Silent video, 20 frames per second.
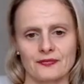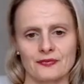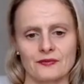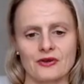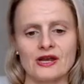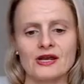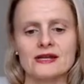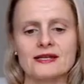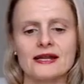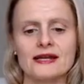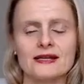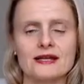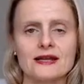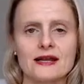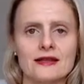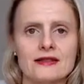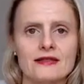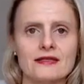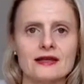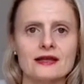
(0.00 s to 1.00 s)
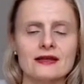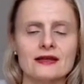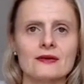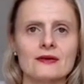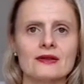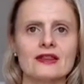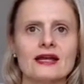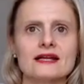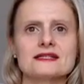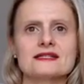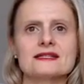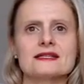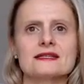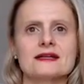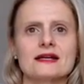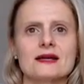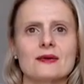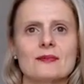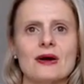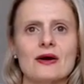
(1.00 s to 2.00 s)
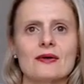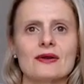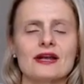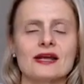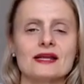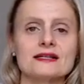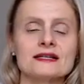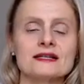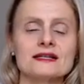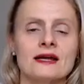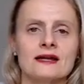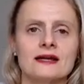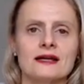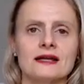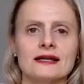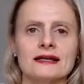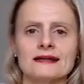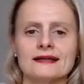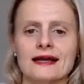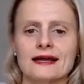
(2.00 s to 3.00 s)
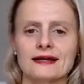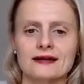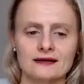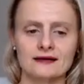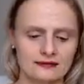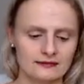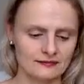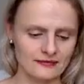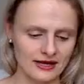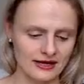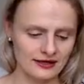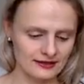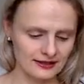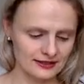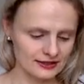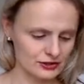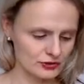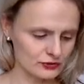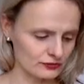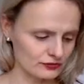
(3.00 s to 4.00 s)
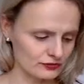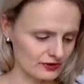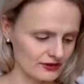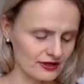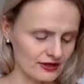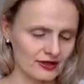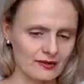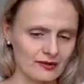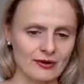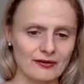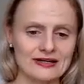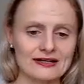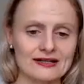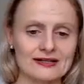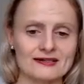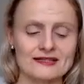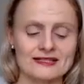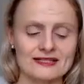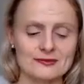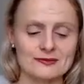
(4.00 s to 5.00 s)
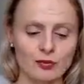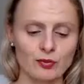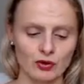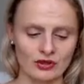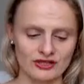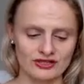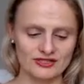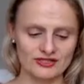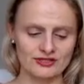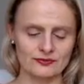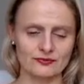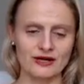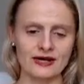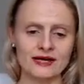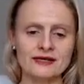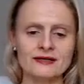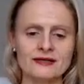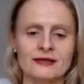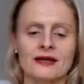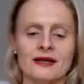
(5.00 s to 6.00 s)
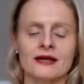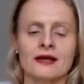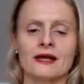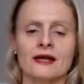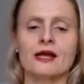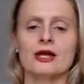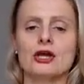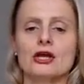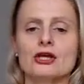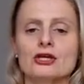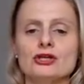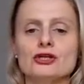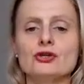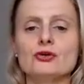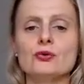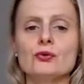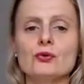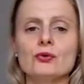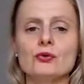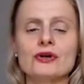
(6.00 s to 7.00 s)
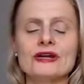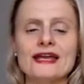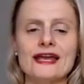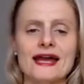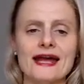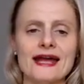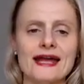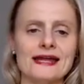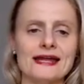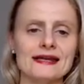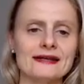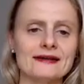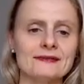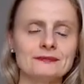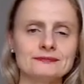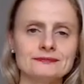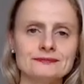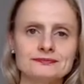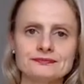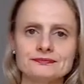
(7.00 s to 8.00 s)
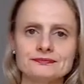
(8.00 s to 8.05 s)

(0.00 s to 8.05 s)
right? And let's think about it in, like, I like to think about it in sports, right? You can